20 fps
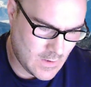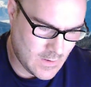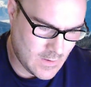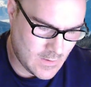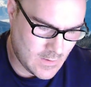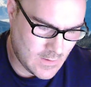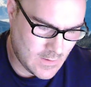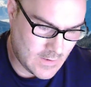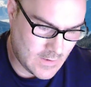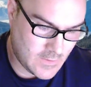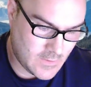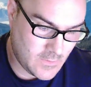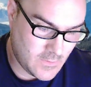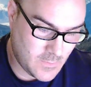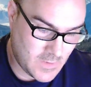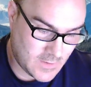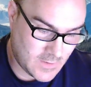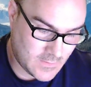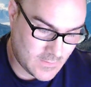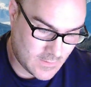How did you
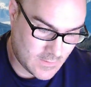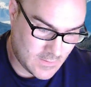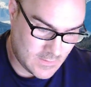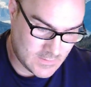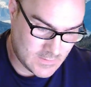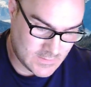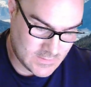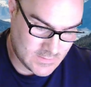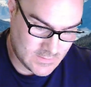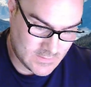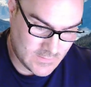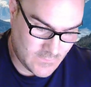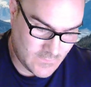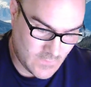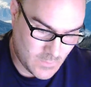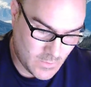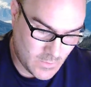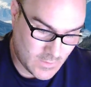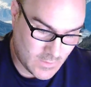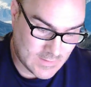make the content of your
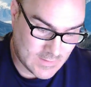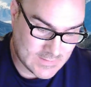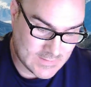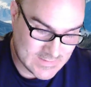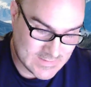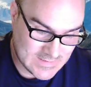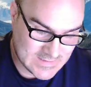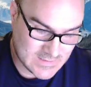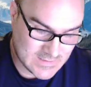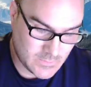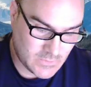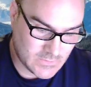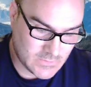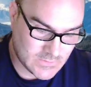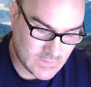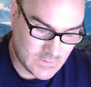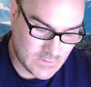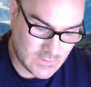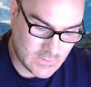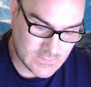book accessible
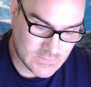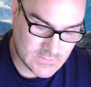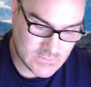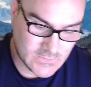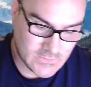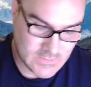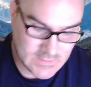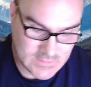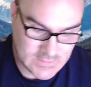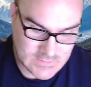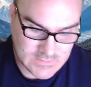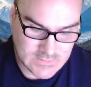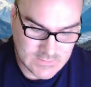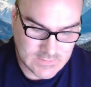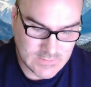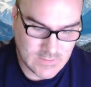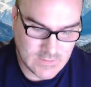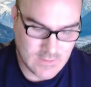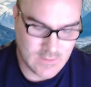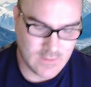to all students?